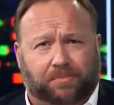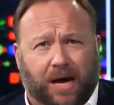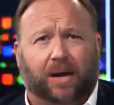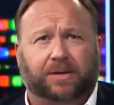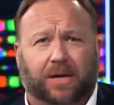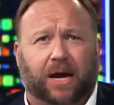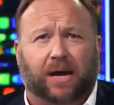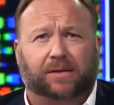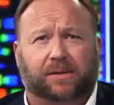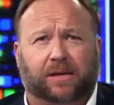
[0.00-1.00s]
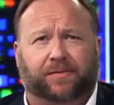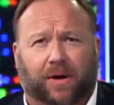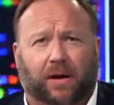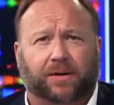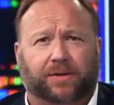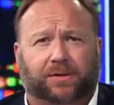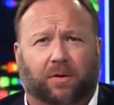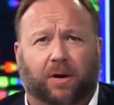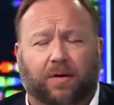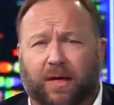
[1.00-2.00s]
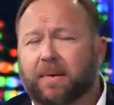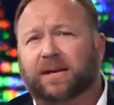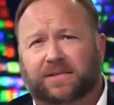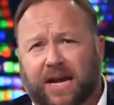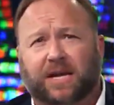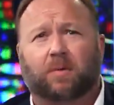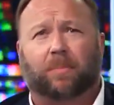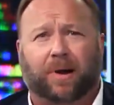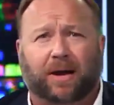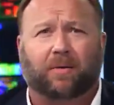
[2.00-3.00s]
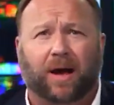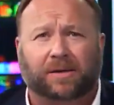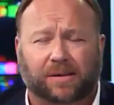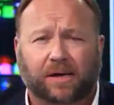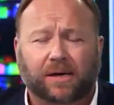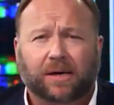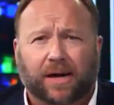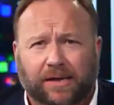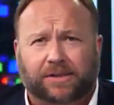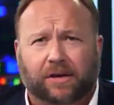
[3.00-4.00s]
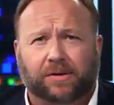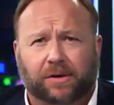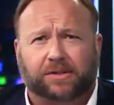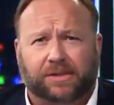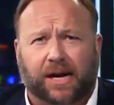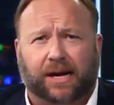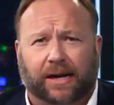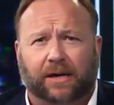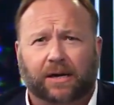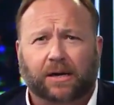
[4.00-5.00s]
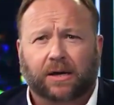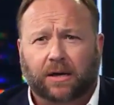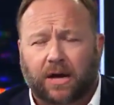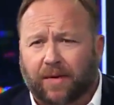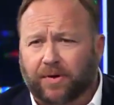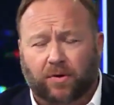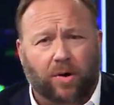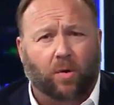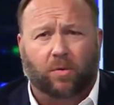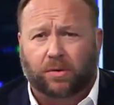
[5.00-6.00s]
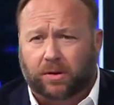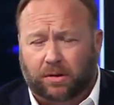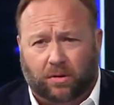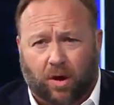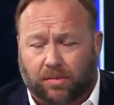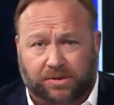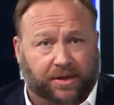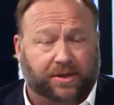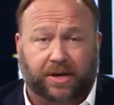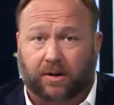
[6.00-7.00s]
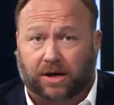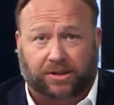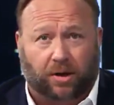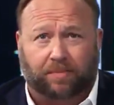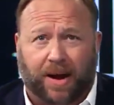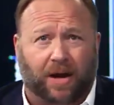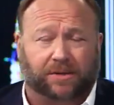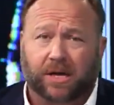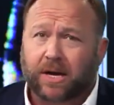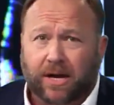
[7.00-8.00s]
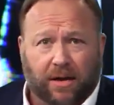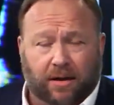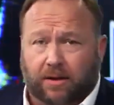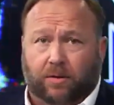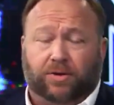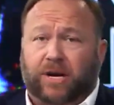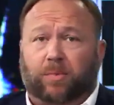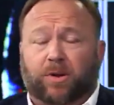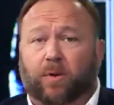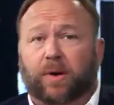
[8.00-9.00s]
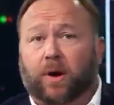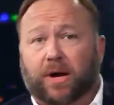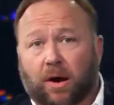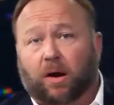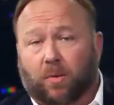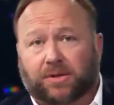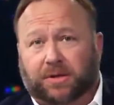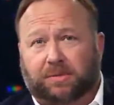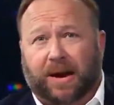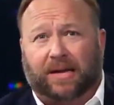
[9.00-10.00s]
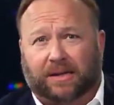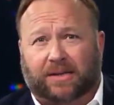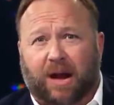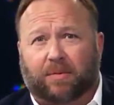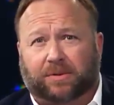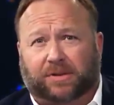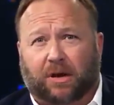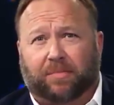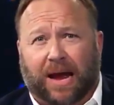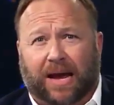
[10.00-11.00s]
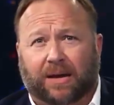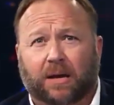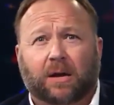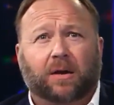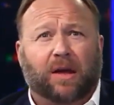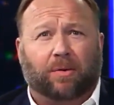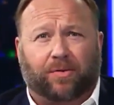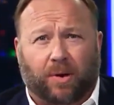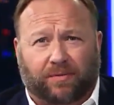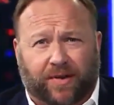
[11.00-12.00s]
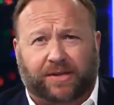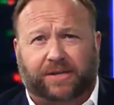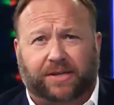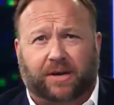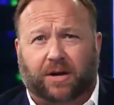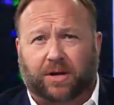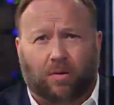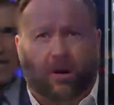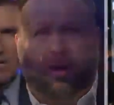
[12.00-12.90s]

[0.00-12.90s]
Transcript: apologize and fall on your sword. They might set you up anyways. And so you're saying, not that you don't want, you almost, like you said, you lost 30 pounds. You said when you were in there a year, it wasn't as bad. This time it was so bad, they were throwing feces on you,